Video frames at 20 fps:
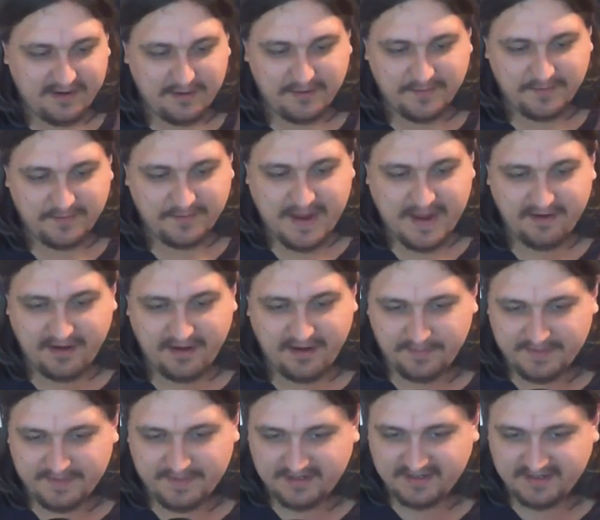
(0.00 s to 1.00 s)
and parody,
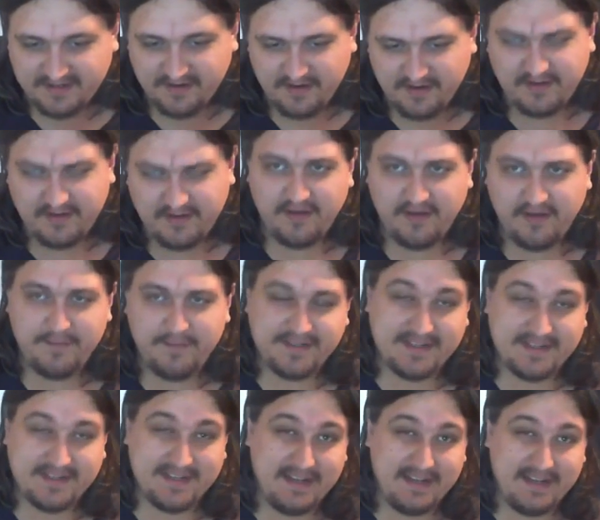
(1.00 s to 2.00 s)

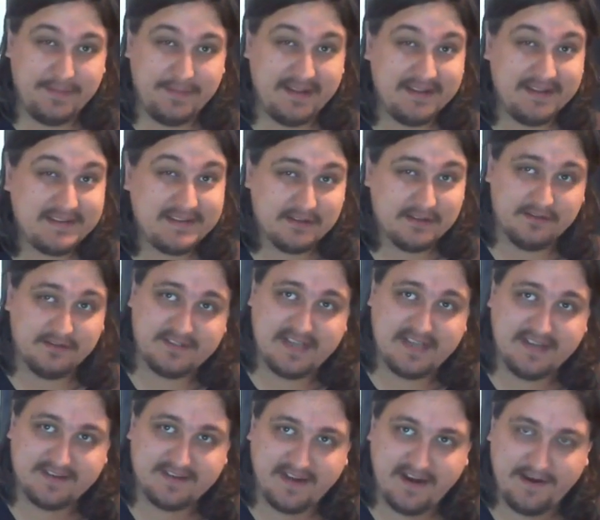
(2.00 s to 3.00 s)
particularly political
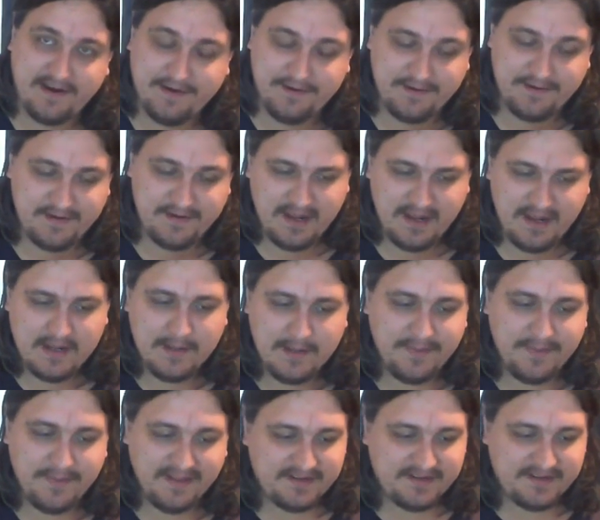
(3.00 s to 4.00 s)
satire and
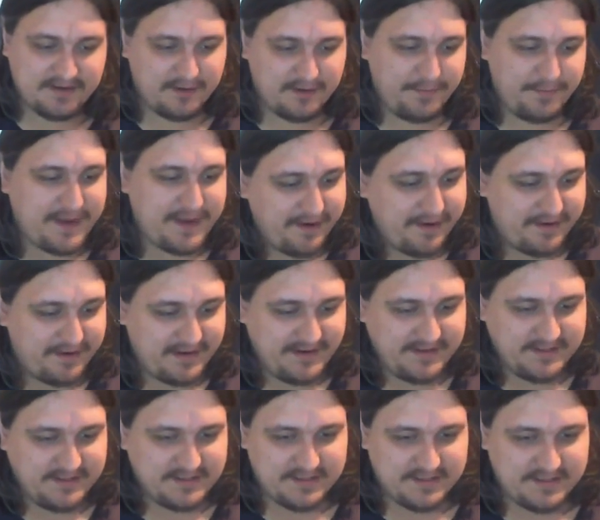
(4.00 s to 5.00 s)
political
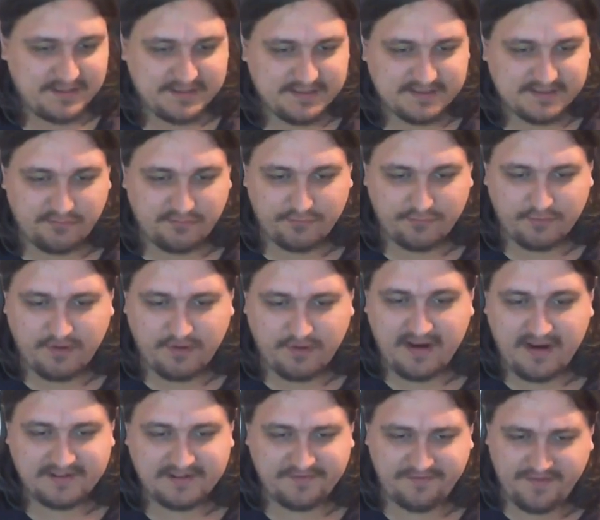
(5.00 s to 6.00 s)
parody, is
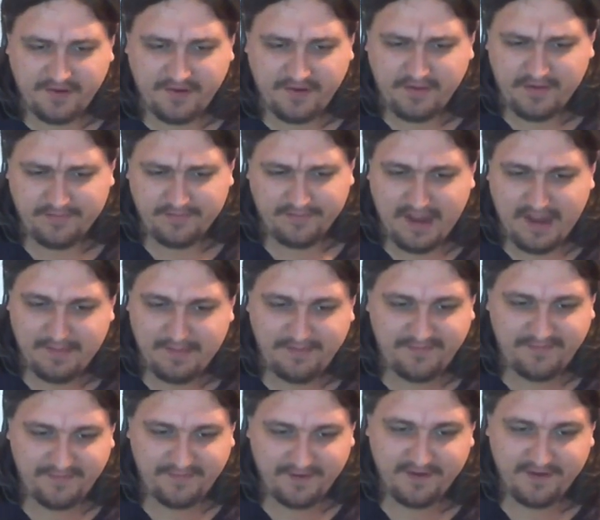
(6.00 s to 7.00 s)
very ripe
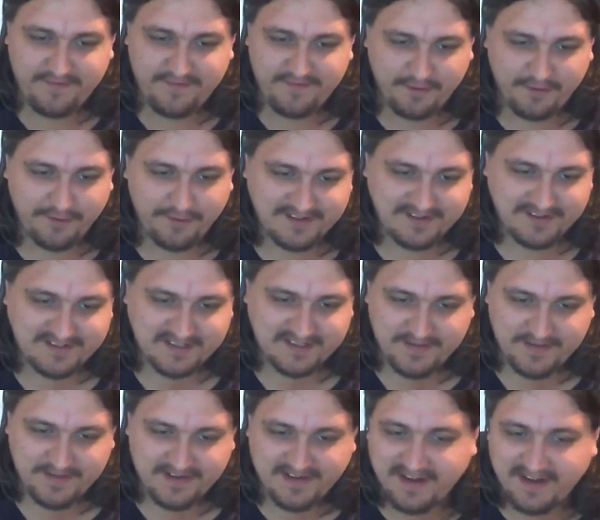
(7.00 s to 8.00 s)
for
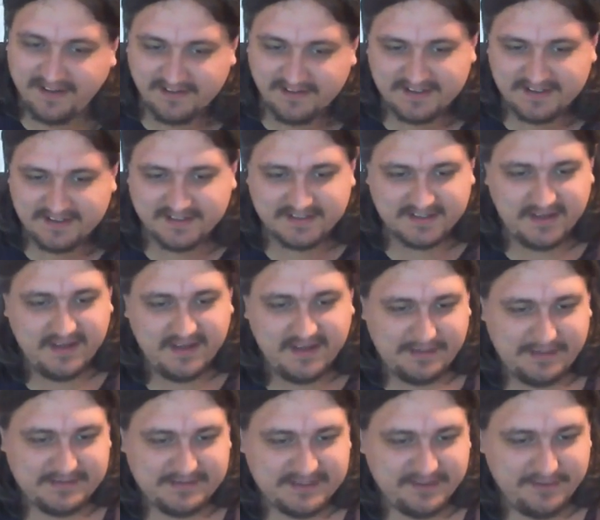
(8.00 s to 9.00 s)
criticism and analysis.
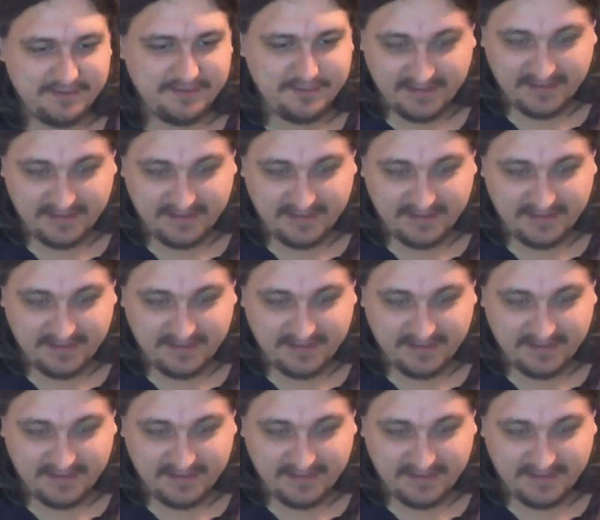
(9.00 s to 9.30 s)
Absolutely.